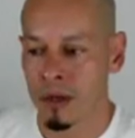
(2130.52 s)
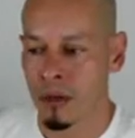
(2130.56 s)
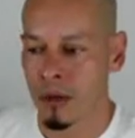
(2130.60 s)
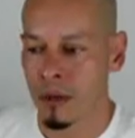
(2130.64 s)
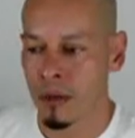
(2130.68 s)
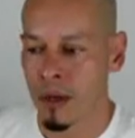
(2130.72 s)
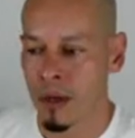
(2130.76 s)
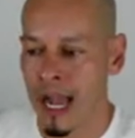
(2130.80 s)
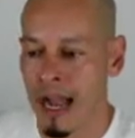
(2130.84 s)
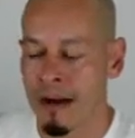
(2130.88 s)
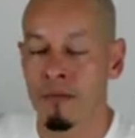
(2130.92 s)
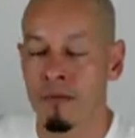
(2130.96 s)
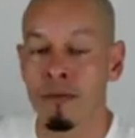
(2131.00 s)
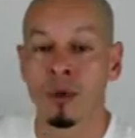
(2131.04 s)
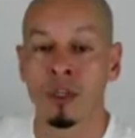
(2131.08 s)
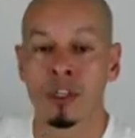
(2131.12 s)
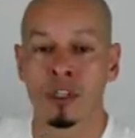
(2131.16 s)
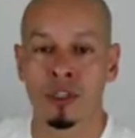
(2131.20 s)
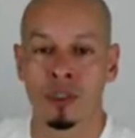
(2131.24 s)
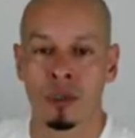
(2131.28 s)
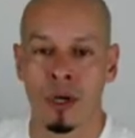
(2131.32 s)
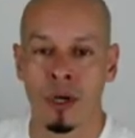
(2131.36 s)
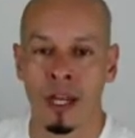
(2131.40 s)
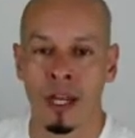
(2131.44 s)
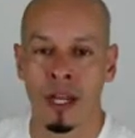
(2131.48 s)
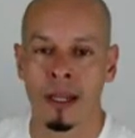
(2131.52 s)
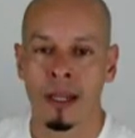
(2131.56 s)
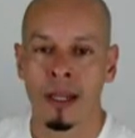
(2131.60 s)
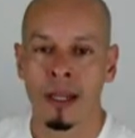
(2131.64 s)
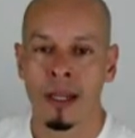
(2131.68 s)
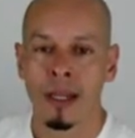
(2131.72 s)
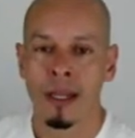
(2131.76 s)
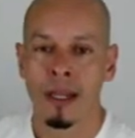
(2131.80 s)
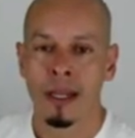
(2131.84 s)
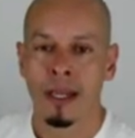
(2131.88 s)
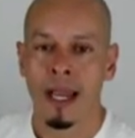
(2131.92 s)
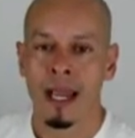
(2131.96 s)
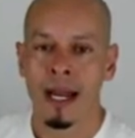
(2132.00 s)
have restraint
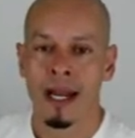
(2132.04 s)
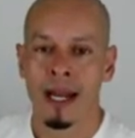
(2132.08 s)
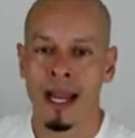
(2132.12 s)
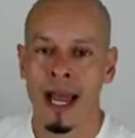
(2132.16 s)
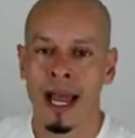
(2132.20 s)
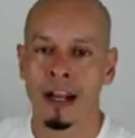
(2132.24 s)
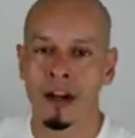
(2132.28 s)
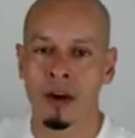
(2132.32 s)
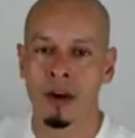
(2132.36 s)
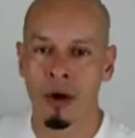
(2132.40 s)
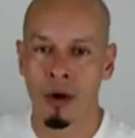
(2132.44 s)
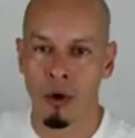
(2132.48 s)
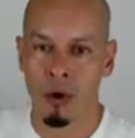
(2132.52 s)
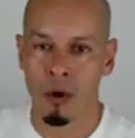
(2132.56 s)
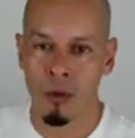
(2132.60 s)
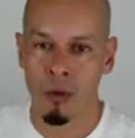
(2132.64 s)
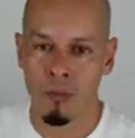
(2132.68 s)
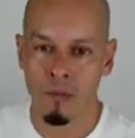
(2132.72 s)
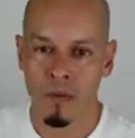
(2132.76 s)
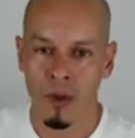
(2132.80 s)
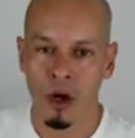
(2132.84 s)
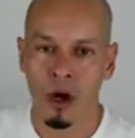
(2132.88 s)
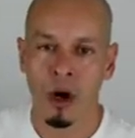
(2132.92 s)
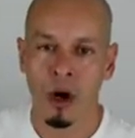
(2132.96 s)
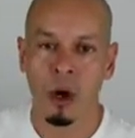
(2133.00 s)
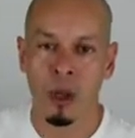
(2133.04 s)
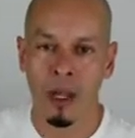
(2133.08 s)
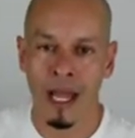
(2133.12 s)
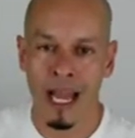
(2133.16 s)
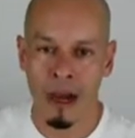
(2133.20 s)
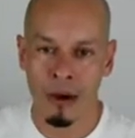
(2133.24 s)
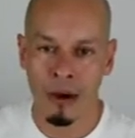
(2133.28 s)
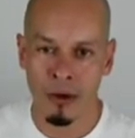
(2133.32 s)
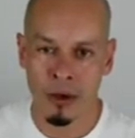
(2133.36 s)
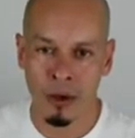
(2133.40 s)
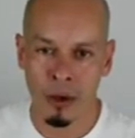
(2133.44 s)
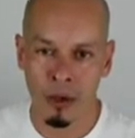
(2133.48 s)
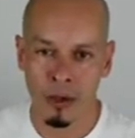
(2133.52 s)
and not go all
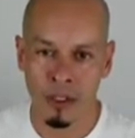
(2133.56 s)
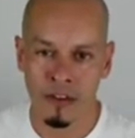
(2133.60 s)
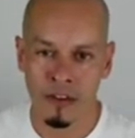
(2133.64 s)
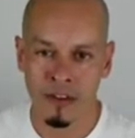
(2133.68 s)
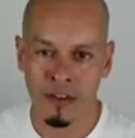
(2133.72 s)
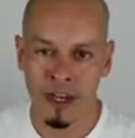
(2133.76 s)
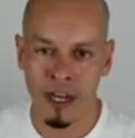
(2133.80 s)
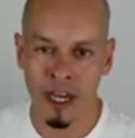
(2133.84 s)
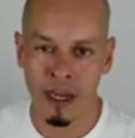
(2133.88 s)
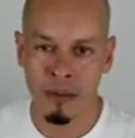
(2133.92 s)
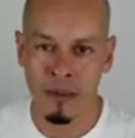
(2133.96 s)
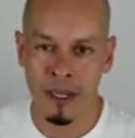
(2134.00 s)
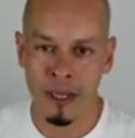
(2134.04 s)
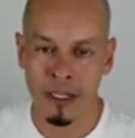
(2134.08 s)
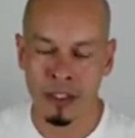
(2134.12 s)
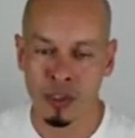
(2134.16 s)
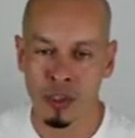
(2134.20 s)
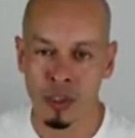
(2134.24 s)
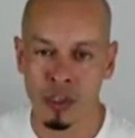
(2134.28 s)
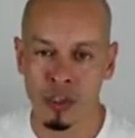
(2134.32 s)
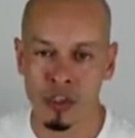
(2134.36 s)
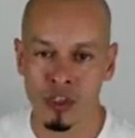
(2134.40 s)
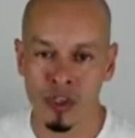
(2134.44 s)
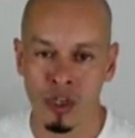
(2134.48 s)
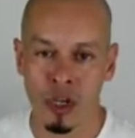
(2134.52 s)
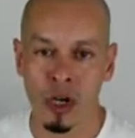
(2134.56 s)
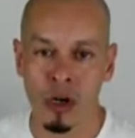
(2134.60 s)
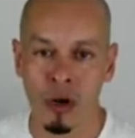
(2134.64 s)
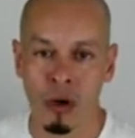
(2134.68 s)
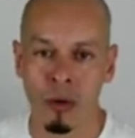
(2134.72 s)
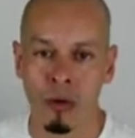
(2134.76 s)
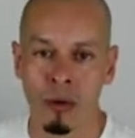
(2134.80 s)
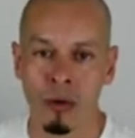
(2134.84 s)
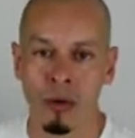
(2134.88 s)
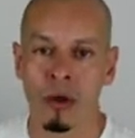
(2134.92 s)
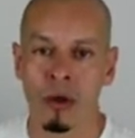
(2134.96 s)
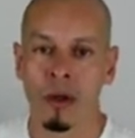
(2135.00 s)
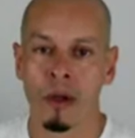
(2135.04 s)
out all the time. And just
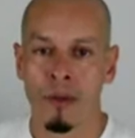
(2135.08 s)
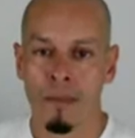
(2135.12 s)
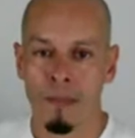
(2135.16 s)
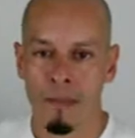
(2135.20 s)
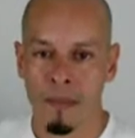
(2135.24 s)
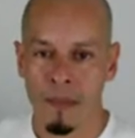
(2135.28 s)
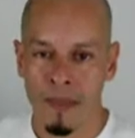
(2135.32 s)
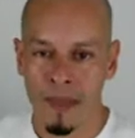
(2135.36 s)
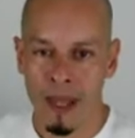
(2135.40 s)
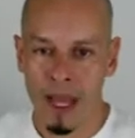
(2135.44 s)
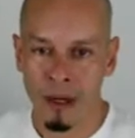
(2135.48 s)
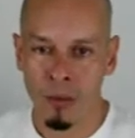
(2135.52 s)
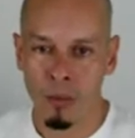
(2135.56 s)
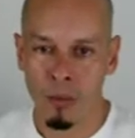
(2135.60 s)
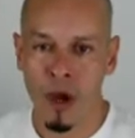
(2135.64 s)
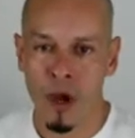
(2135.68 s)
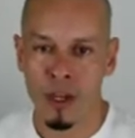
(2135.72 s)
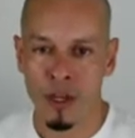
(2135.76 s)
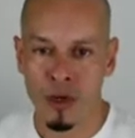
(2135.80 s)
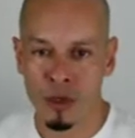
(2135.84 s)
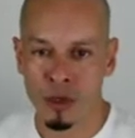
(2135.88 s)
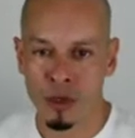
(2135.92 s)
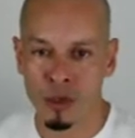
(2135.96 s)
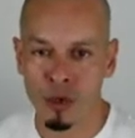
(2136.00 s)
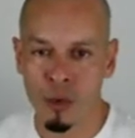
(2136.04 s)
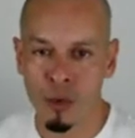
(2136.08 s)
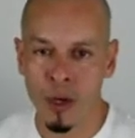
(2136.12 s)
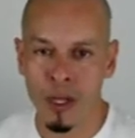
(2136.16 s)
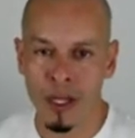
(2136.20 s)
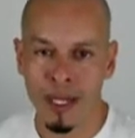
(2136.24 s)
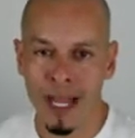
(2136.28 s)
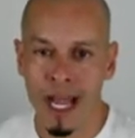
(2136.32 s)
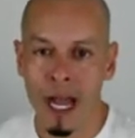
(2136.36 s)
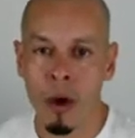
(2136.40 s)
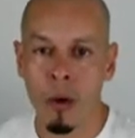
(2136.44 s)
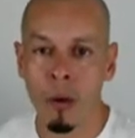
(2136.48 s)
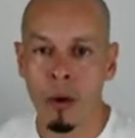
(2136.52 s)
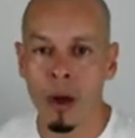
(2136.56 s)
know that what you're doing
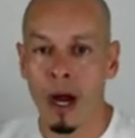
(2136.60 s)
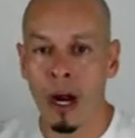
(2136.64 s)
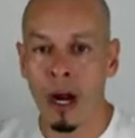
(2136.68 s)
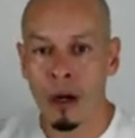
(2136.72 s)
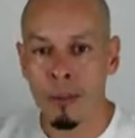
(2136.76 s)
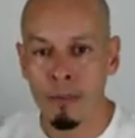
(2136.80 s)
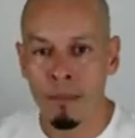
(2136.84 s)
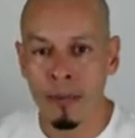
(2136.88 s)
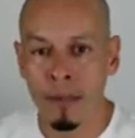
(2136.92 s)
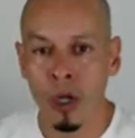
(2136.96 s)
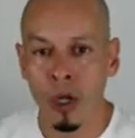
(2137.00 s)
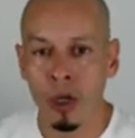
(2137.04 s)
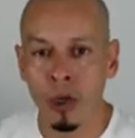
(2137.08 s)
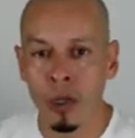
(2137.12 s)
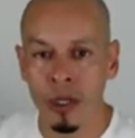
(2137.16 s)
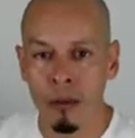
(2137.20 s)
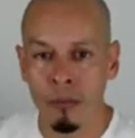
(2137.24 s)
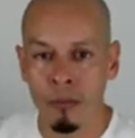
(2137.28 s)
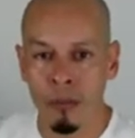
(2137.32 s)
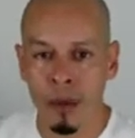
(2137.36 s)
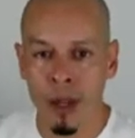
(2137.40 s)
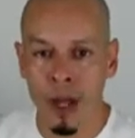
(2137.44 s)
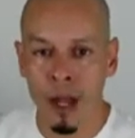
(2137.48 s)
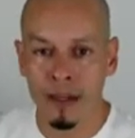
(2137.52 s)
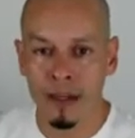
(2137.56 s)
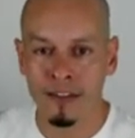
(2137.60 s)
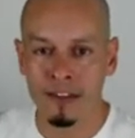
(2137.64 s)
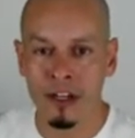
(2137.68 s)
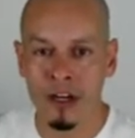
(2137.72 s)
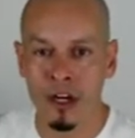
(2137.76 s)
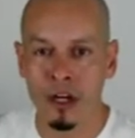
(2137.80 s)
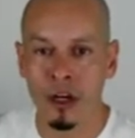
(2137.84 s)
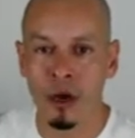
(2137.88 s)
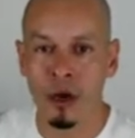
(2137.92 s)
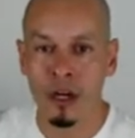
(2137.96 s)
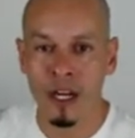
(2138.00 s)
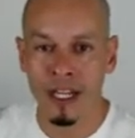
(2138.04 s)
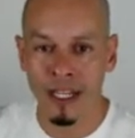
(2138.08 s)
now are building blocks that
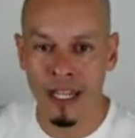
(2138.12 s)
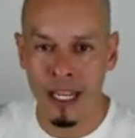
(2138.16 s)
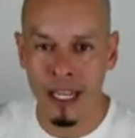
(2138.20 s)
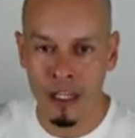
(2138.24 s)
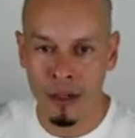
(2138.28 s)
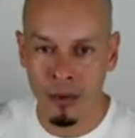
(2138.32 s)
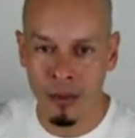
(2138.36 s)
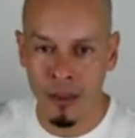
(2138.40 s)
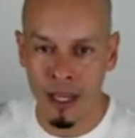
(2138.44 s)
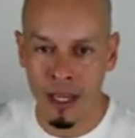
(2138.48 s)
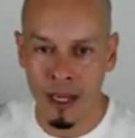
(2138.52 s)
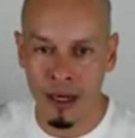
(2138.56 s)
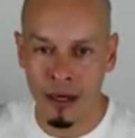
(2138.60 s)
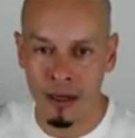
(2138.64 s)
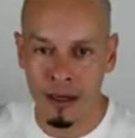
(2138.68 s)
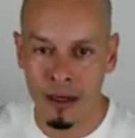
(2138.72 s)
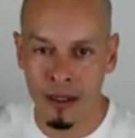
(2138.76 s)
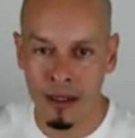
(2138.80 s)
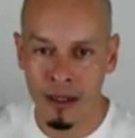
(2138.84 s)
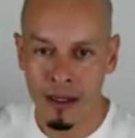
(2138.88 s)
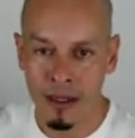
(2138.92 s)
are going to get you there.